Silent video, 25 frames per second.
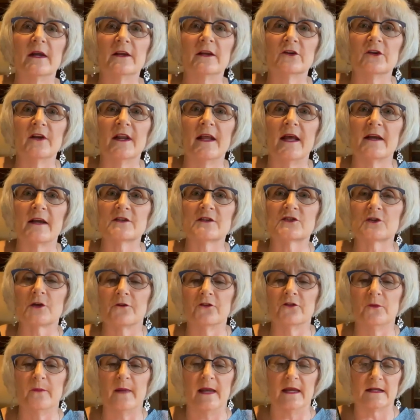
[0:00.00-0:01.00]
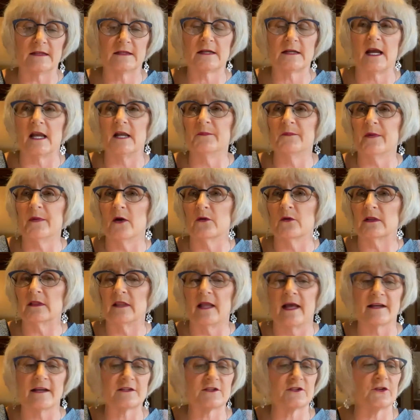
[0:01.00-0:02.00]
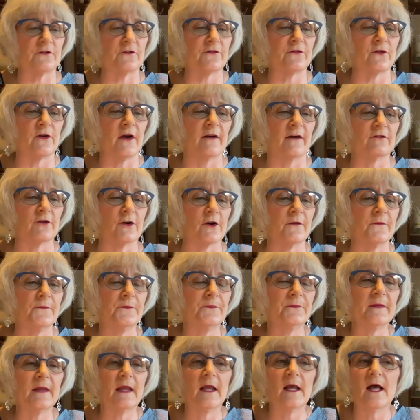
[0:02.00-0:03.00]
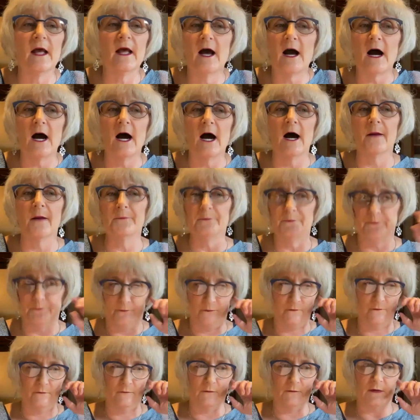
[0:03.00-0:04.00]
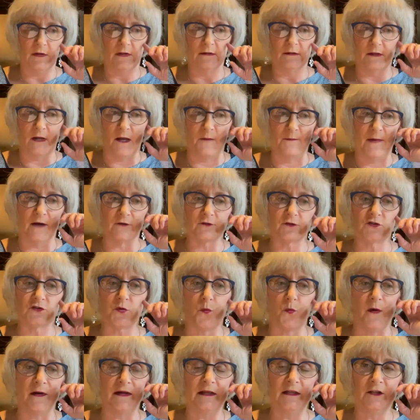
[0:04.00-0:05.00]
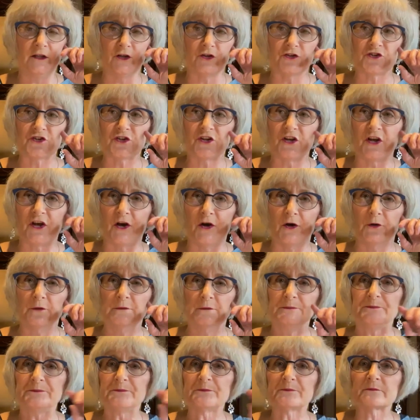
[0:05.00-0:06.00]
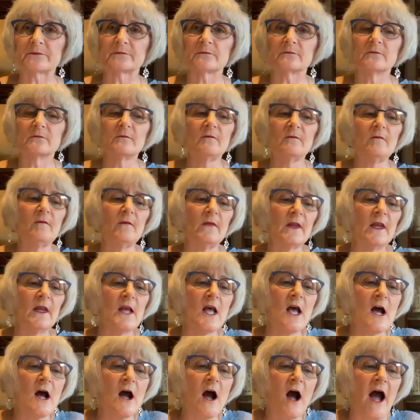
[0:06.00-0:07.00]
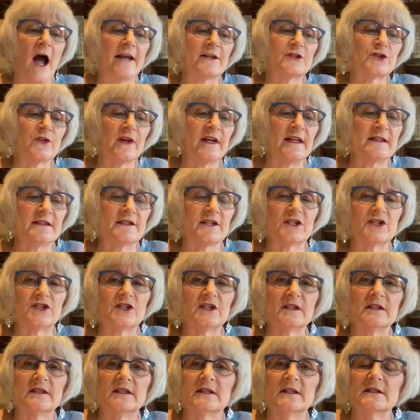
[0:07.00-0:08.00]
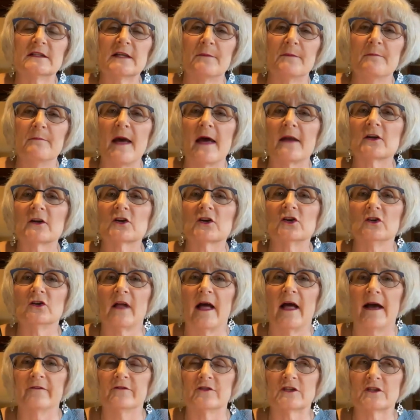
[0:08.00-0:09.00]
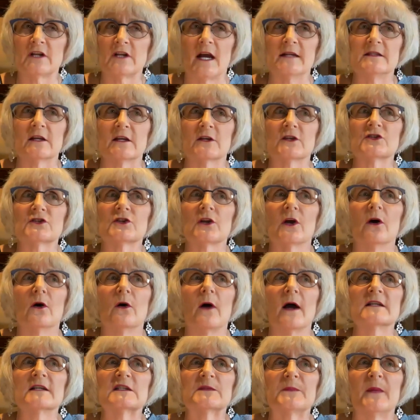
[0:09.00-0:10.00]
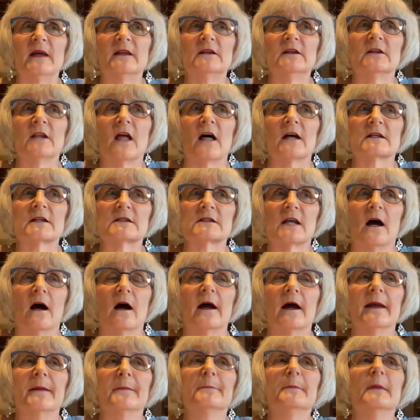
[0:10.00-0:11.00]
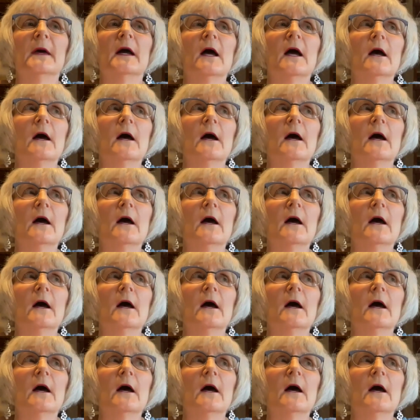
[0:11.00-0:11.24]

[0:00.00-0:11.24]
internet. So if you made a typo, it lasted forever. Um, about 20 years ago, I transitioned into medical advertising. So I spend a lot of time